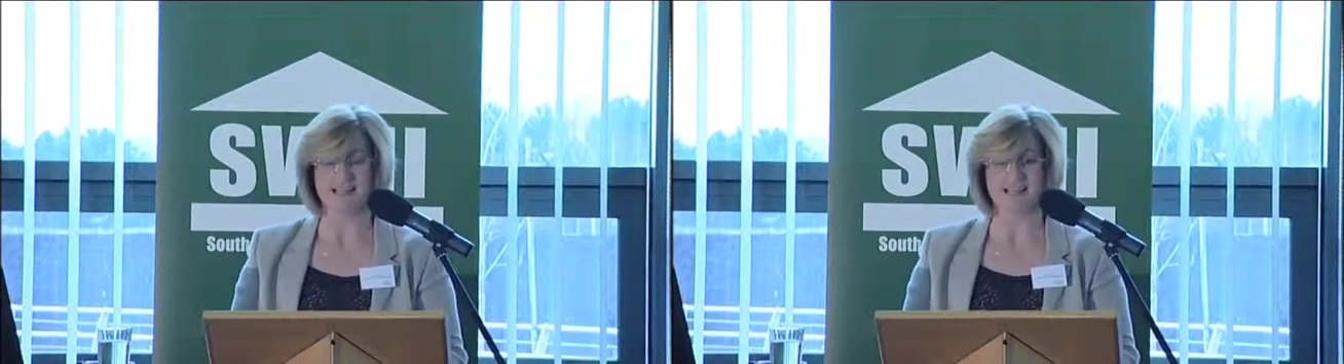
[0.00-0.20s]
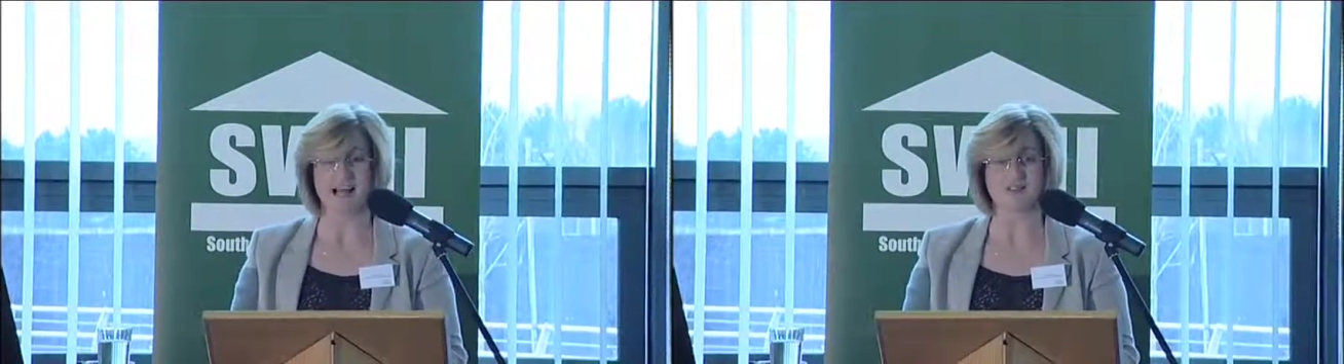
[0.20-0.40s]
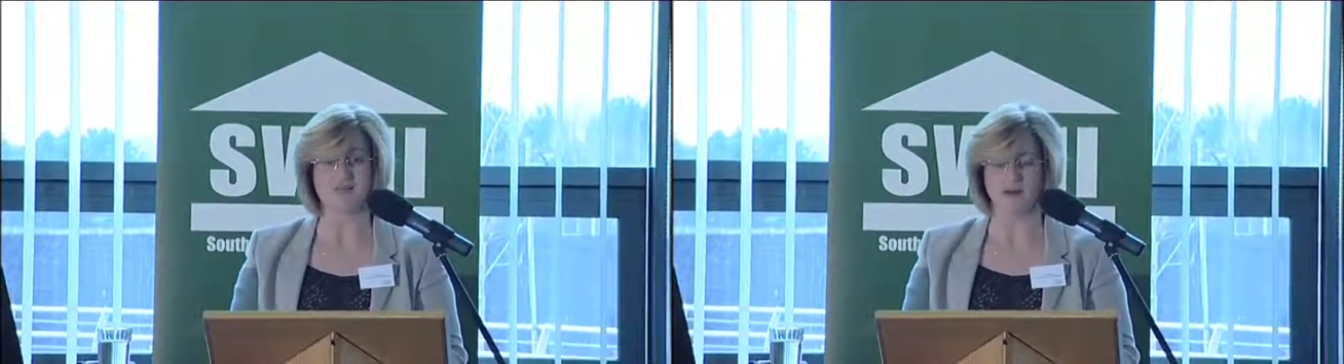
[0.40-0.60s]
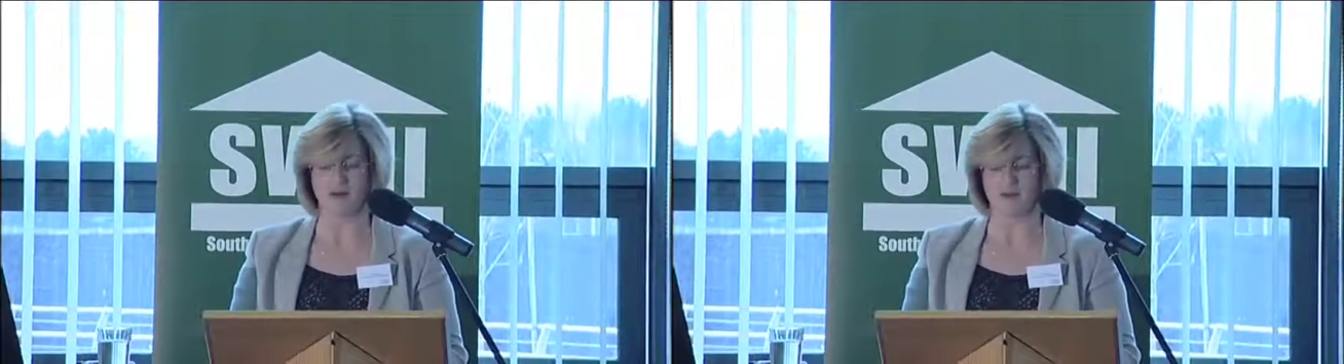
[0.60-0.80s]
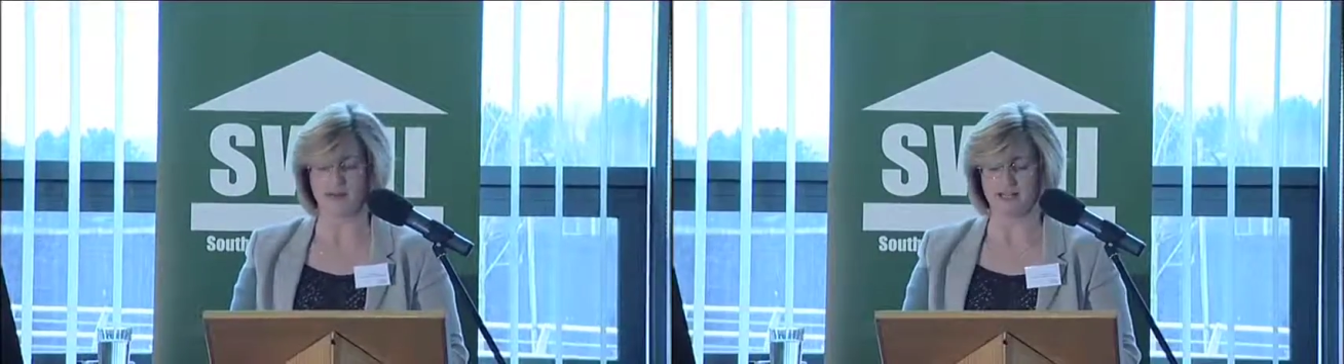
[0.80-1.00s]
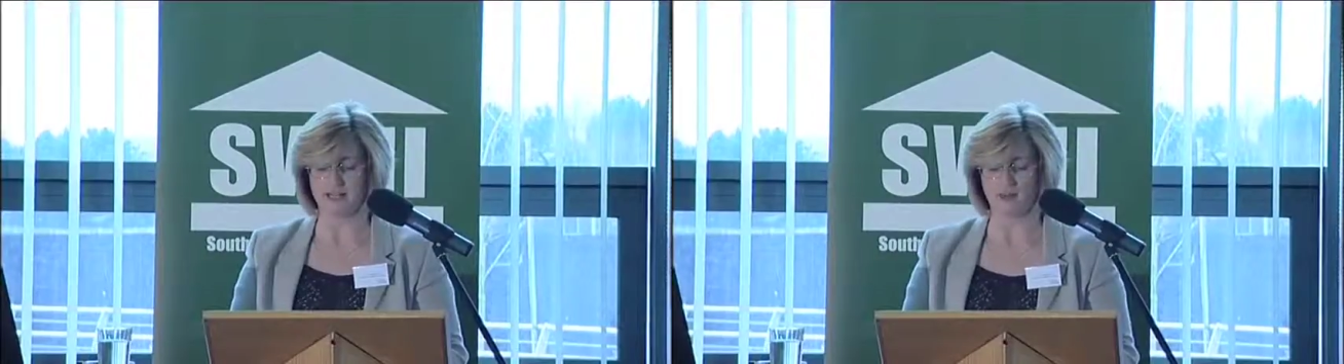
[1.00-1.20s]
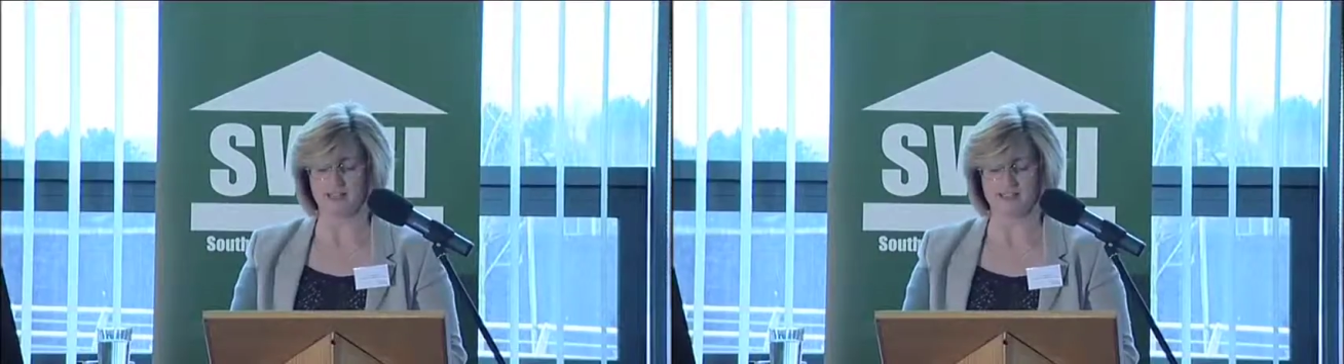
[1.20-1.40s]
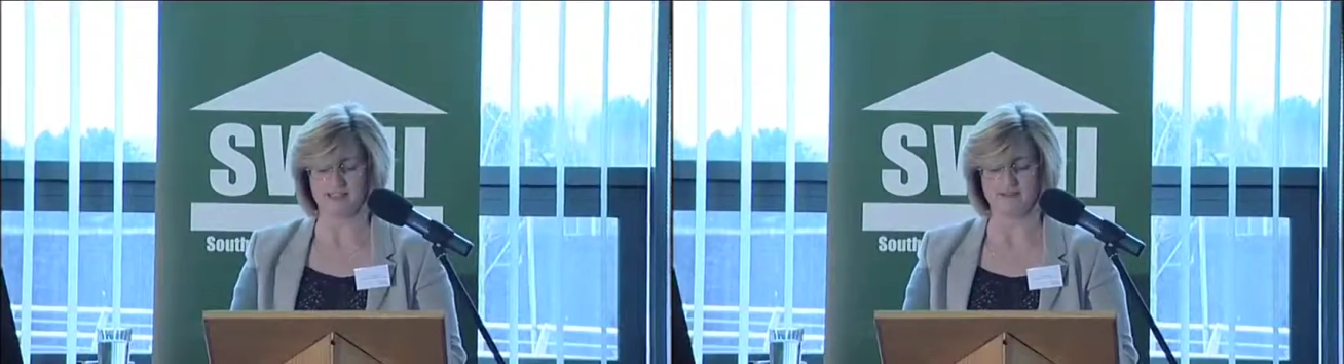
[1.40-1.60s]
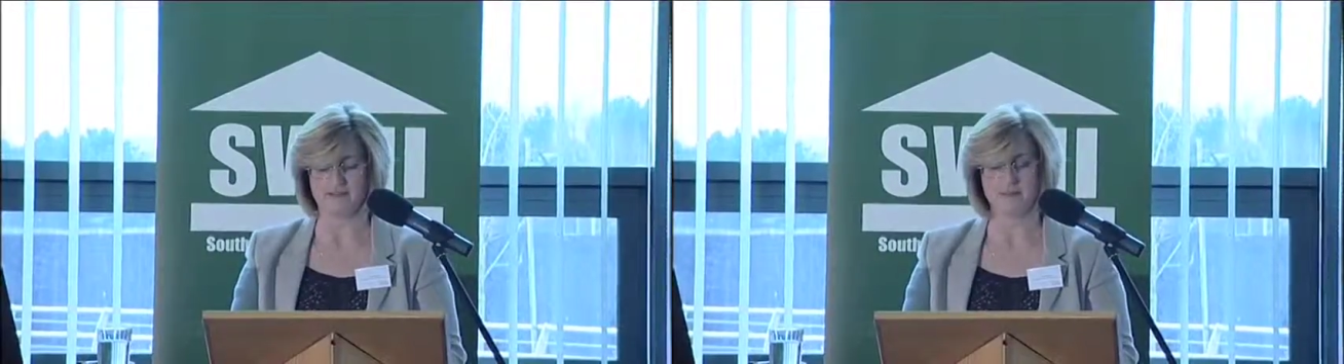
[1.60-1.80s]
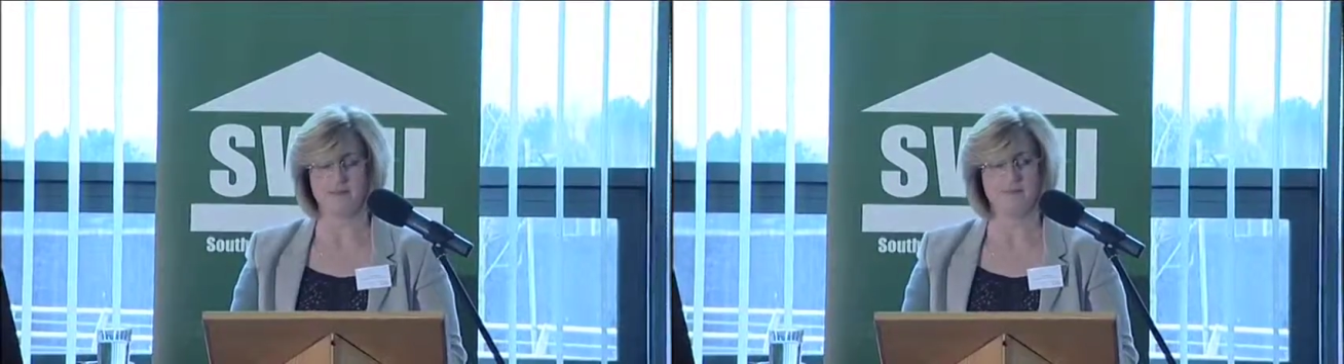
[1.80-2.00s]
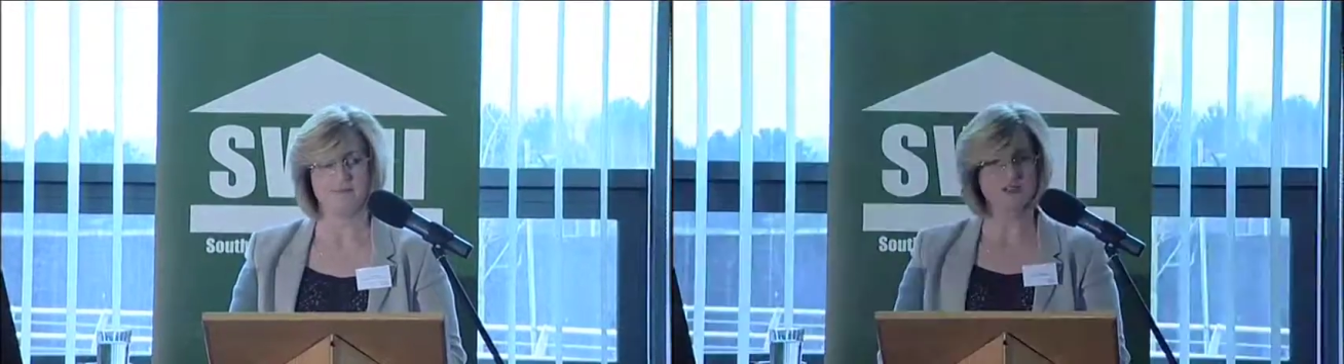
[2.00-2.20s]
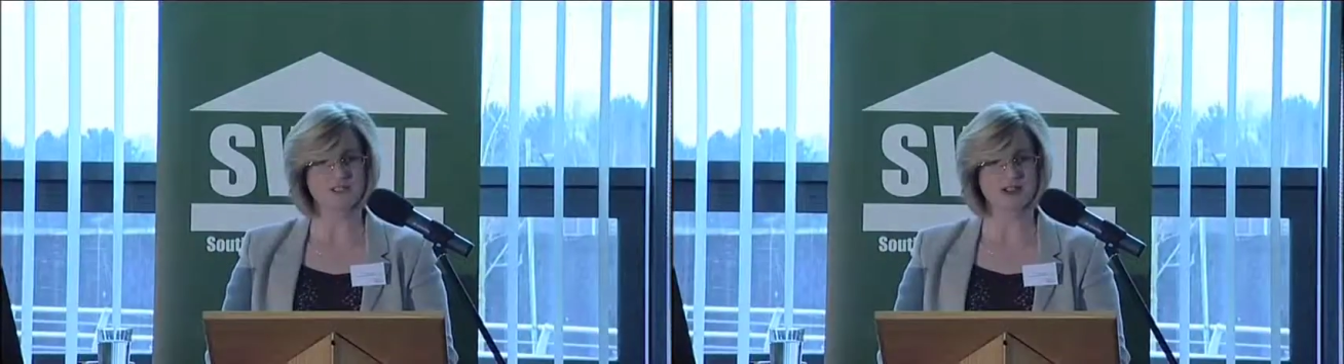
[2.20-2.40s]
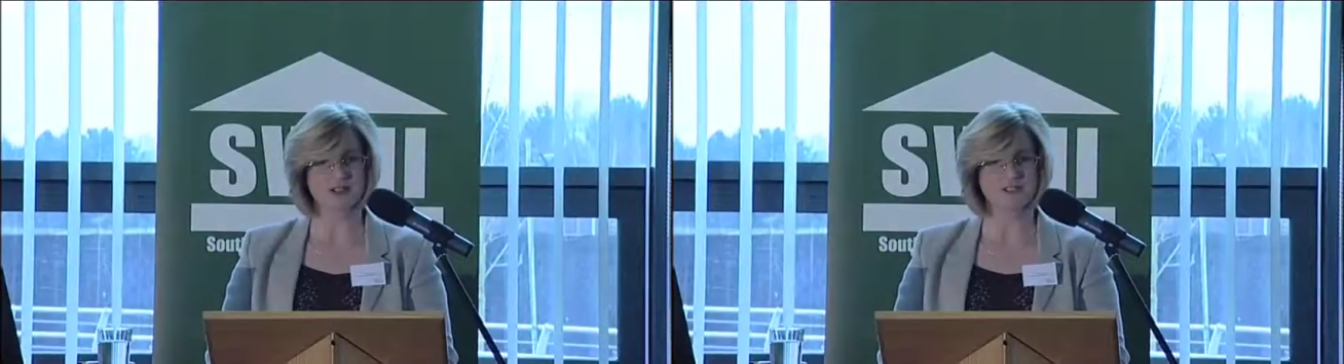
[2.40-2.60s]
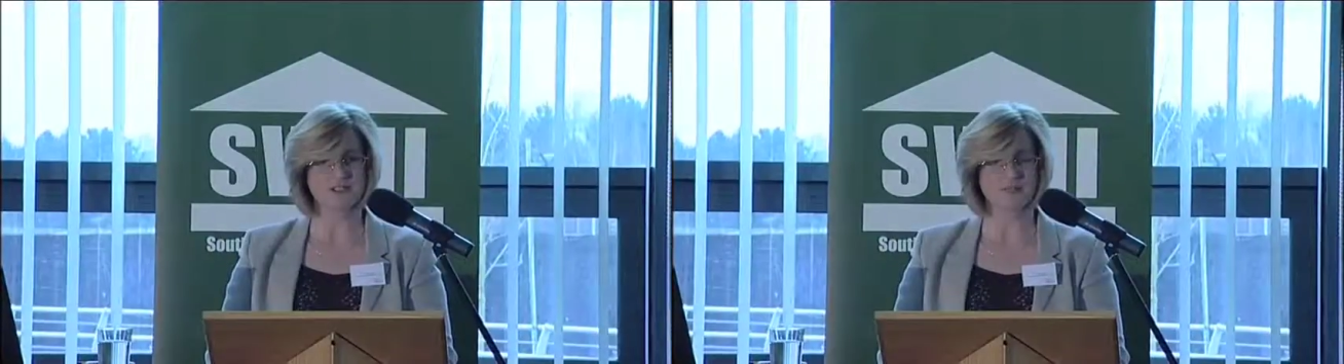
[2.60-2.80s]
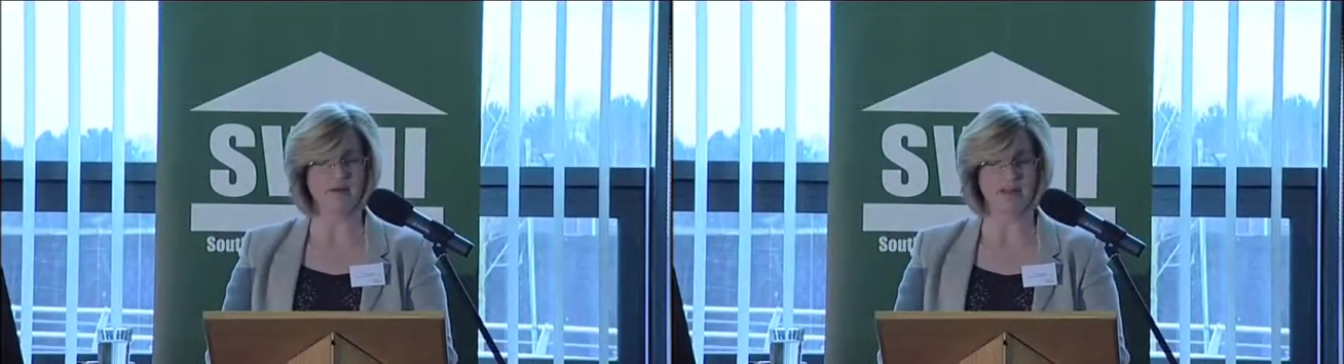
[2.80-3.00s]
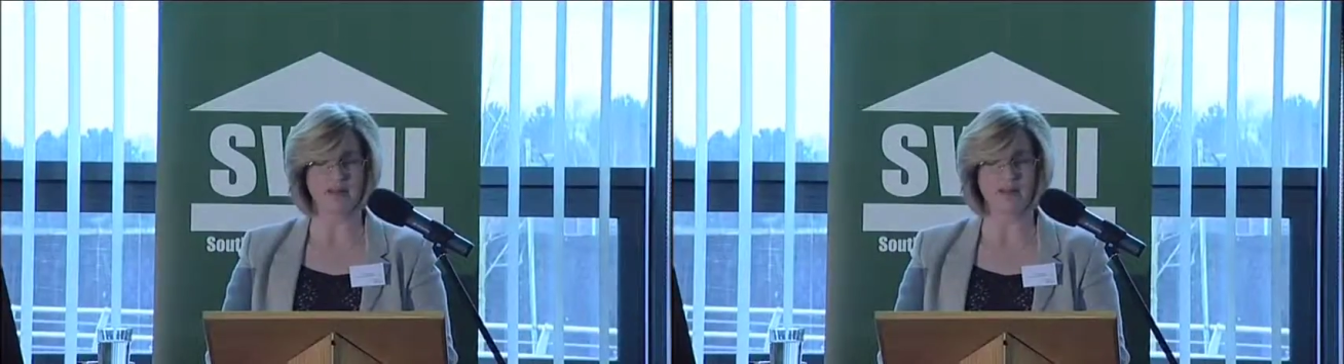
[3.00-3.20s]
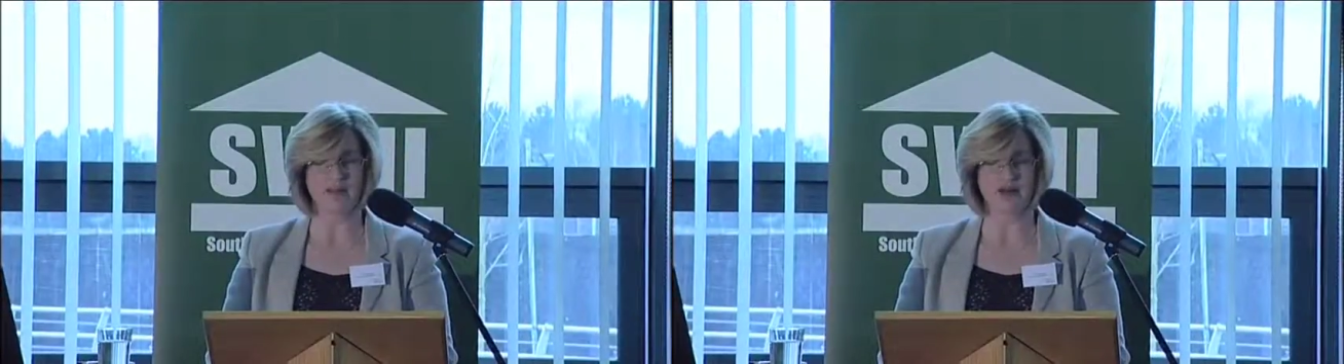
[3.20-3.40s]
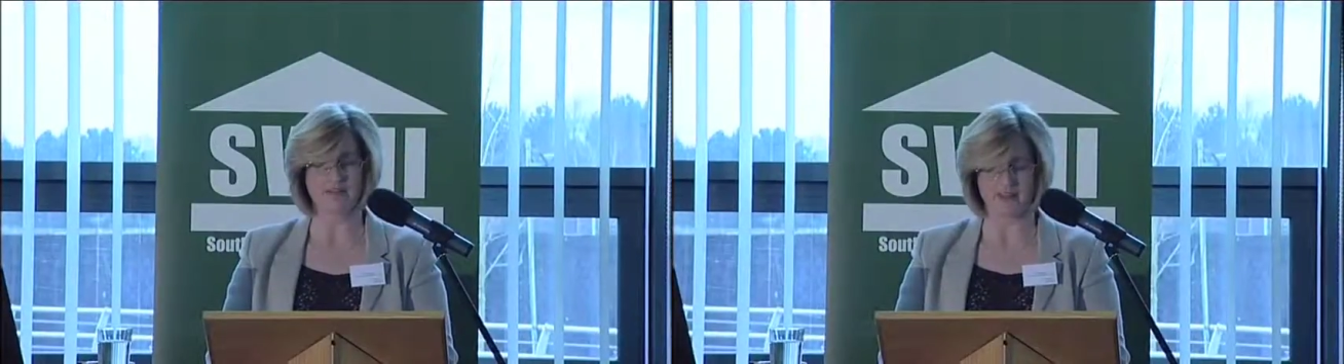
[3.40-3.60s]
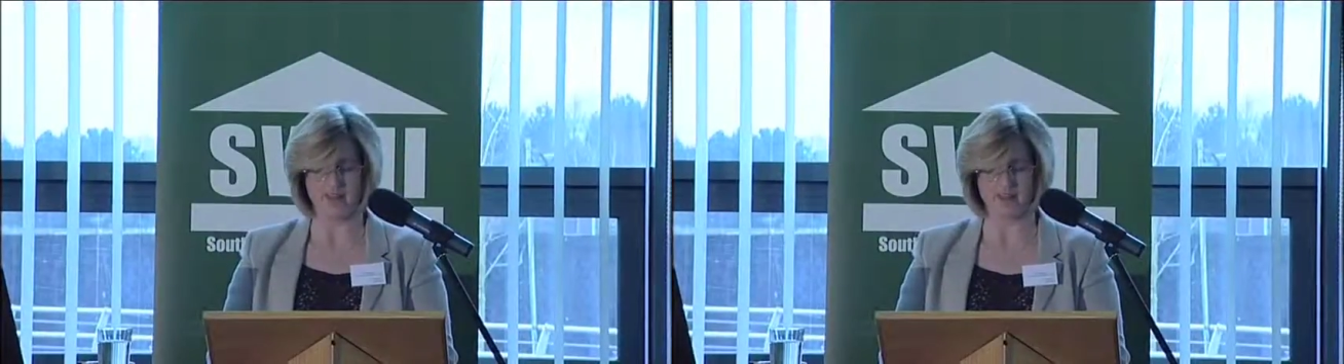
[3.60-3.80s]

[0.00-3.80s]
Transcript: is as per the planning policy, but the site could commence without that